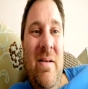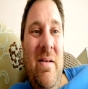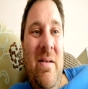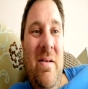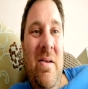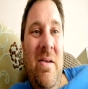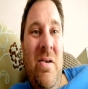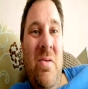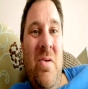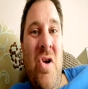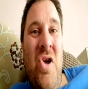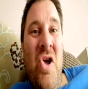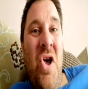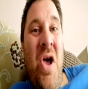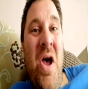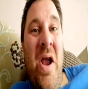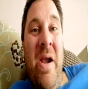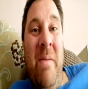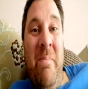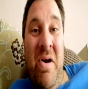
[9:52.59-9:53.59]
you don't
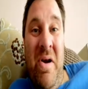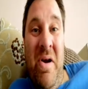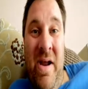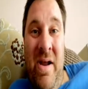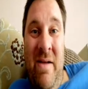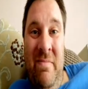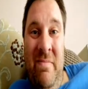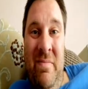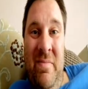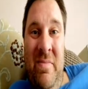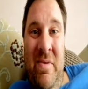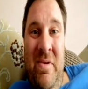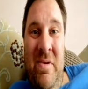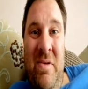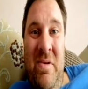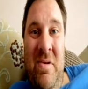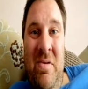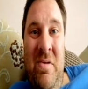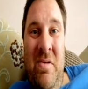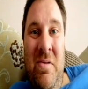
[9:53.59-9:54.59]
hurt anybody,
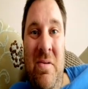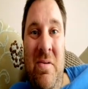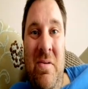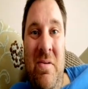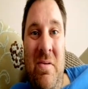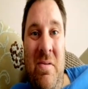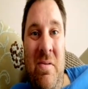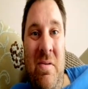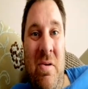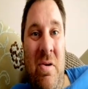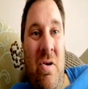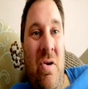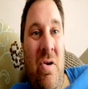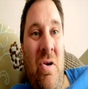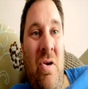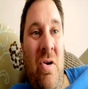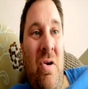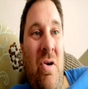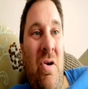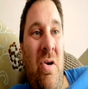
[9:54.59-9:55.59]

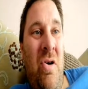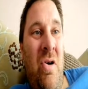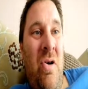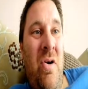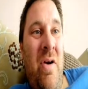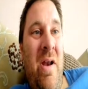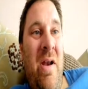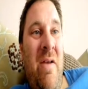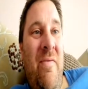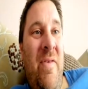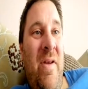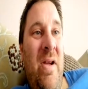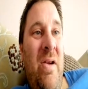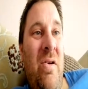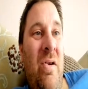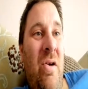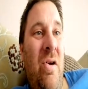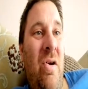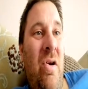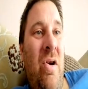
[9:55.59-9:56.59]
or anything,
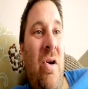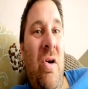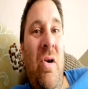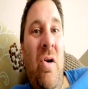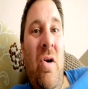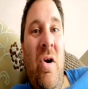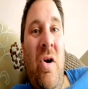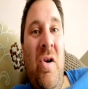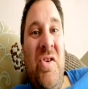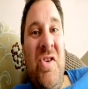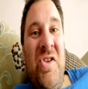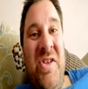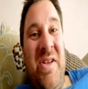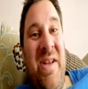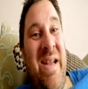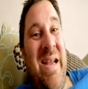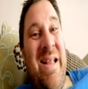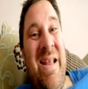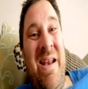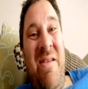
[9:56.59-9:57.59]
or
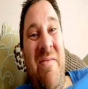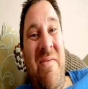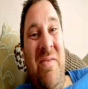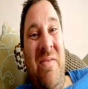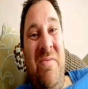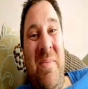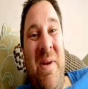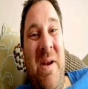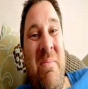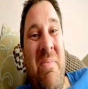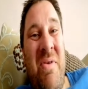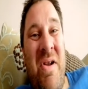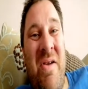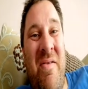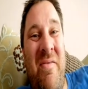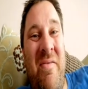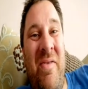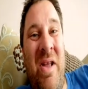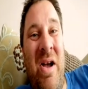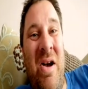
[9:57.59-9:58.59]
steal anything from anybody, or
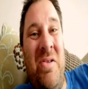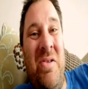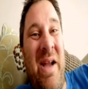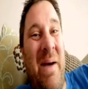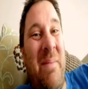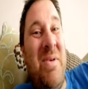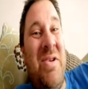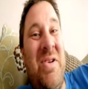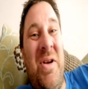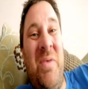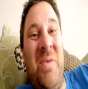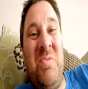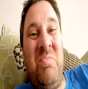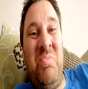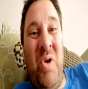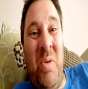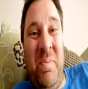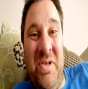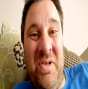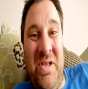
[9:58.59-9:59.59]
anything like that, or damage anyone's
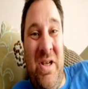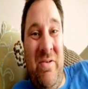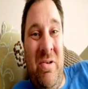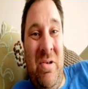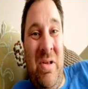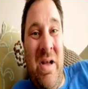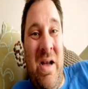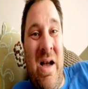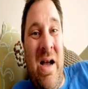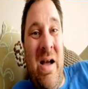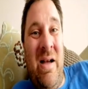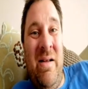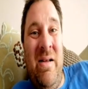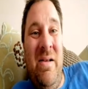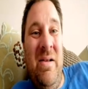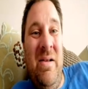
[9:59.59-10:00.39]
property, or all like that,